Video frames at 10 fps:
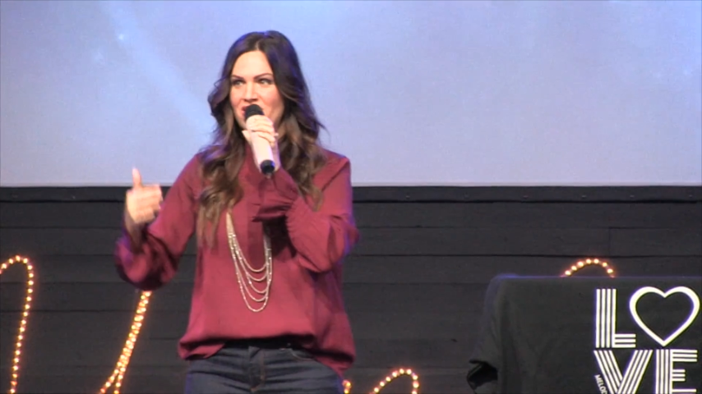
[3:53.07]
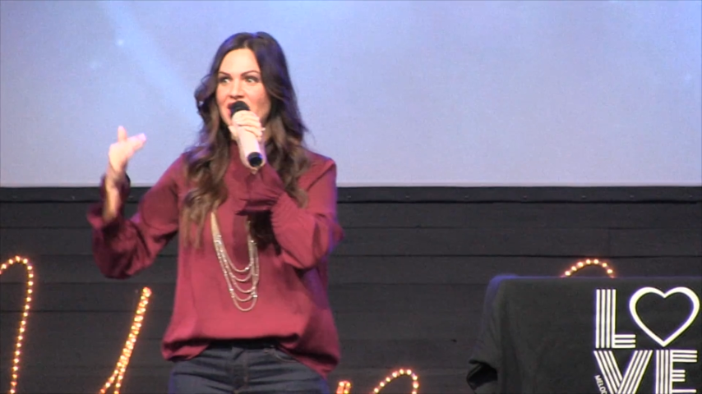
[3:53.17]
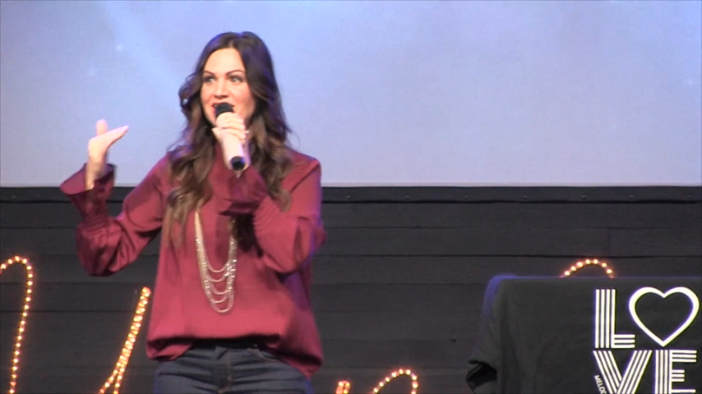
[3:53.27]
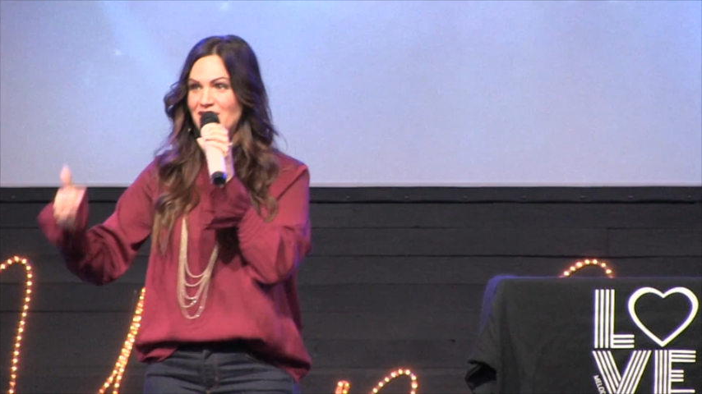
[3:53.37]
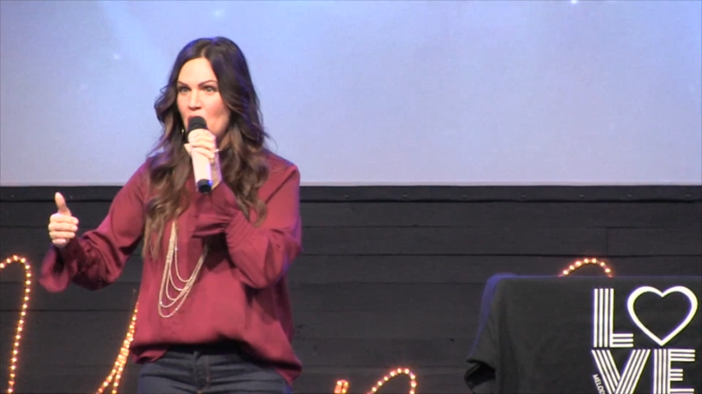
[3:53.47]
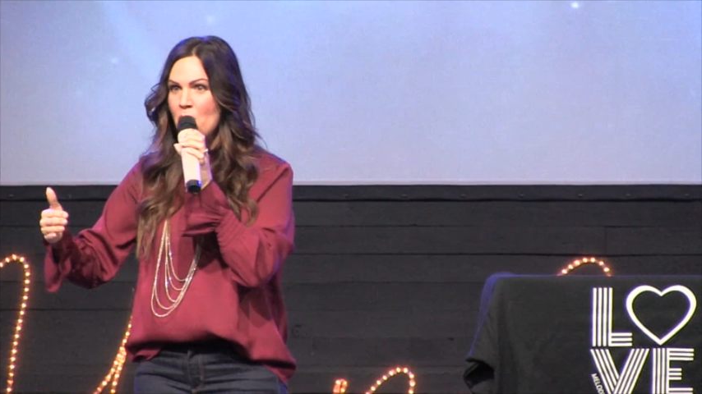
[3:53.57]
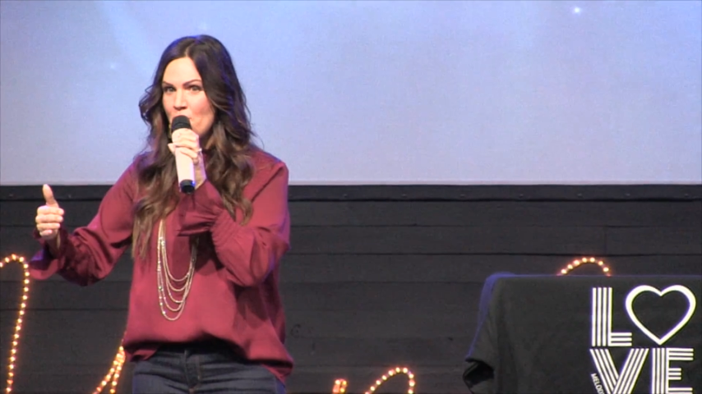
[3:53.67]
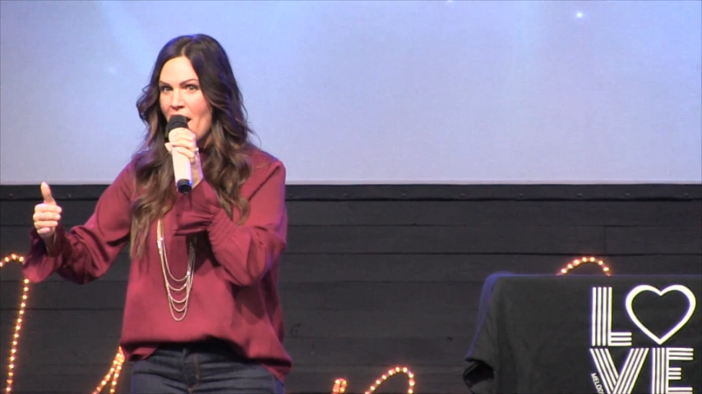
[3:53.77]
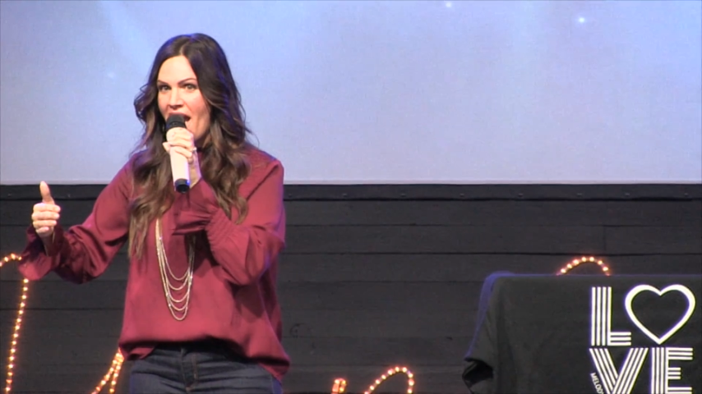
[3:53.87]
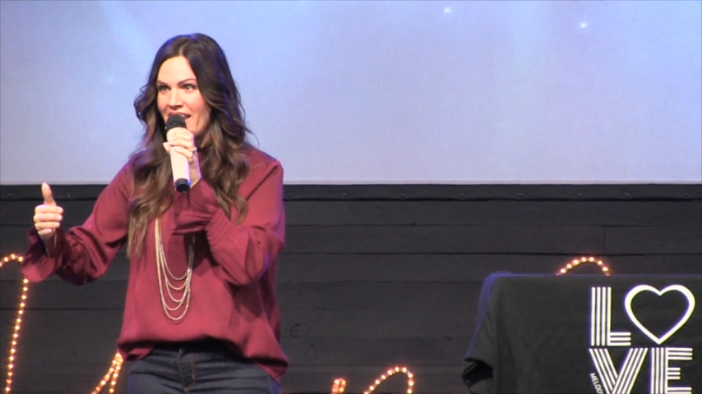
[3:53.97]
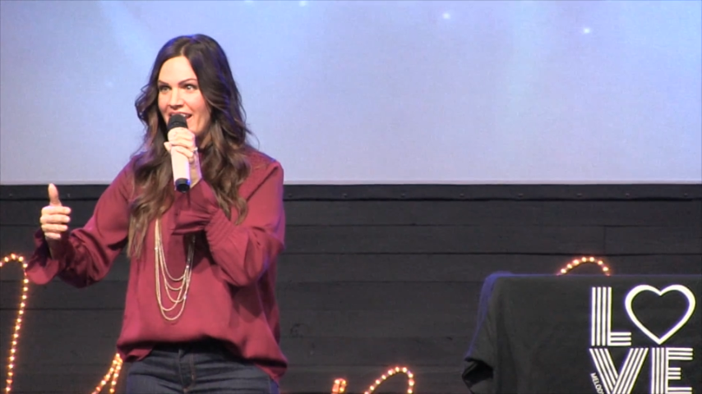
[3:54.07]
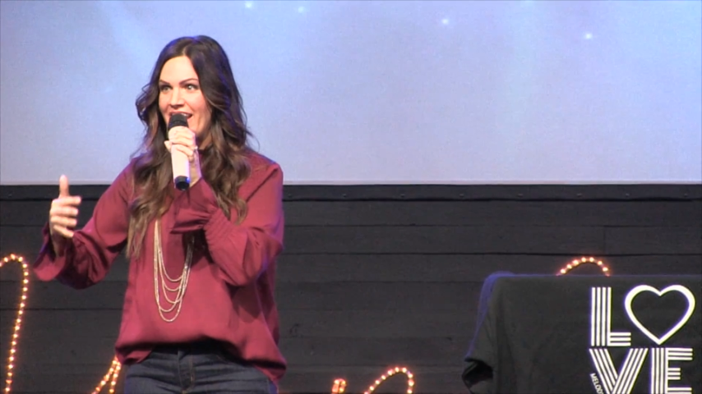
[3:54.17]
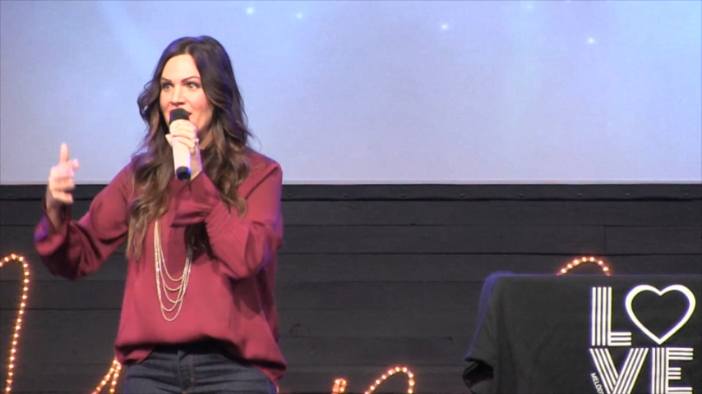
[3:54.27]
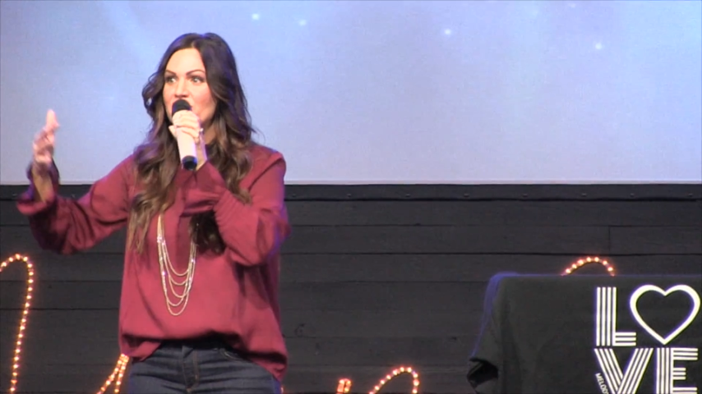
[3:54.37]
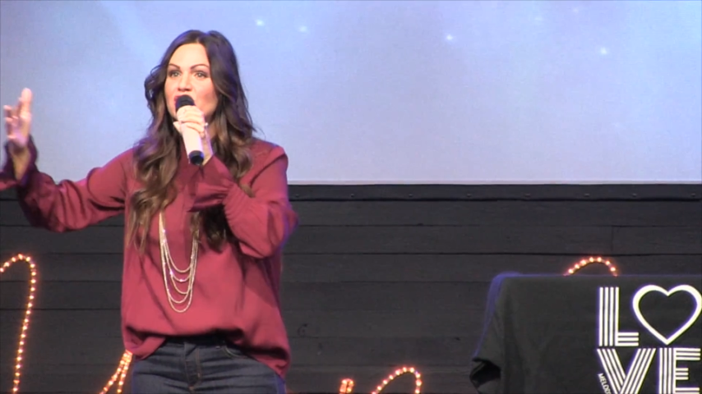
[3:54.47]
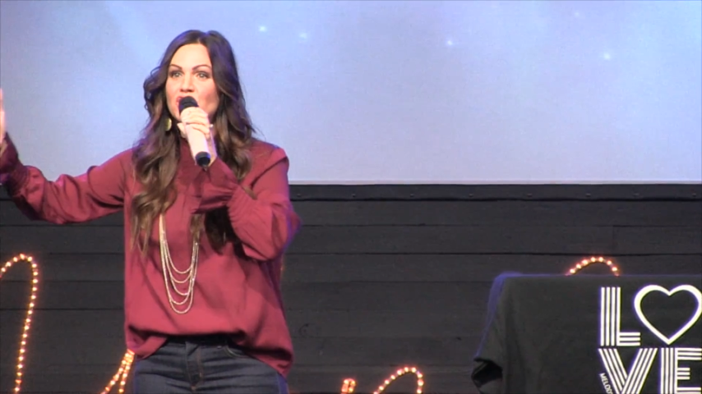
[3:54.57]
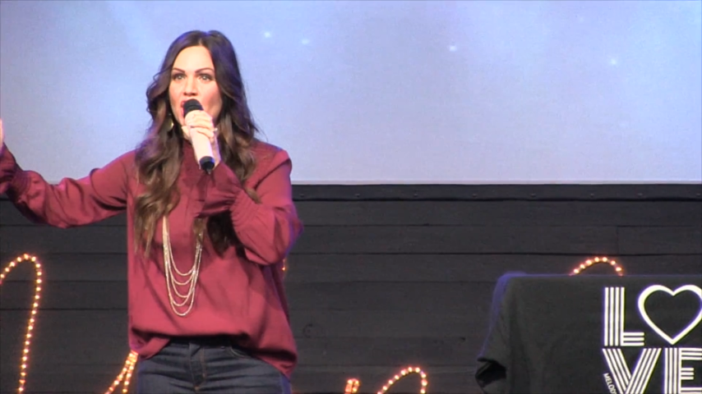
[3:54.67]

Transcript: that somebody in this